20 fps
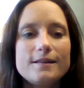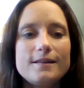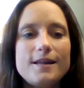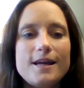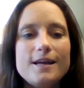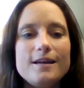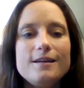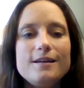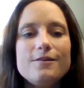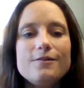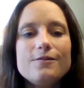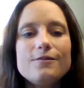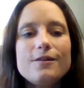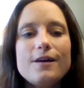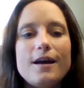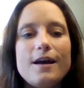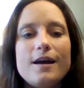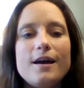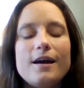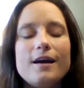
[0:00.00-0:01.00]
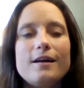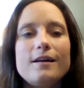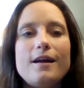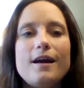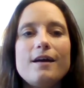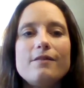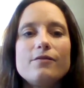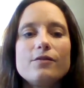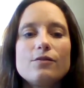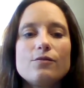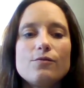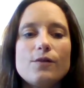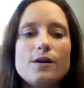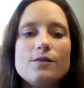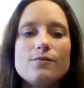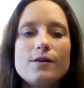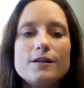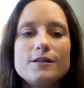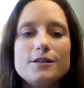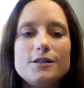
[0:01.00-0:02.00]
Thank you and have a
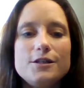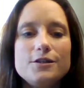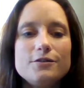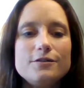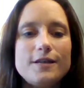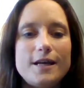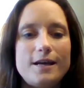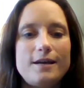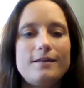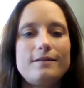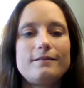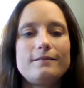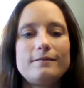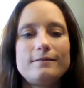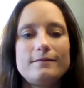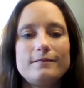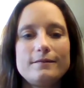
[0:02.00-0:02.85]
great rest of your day.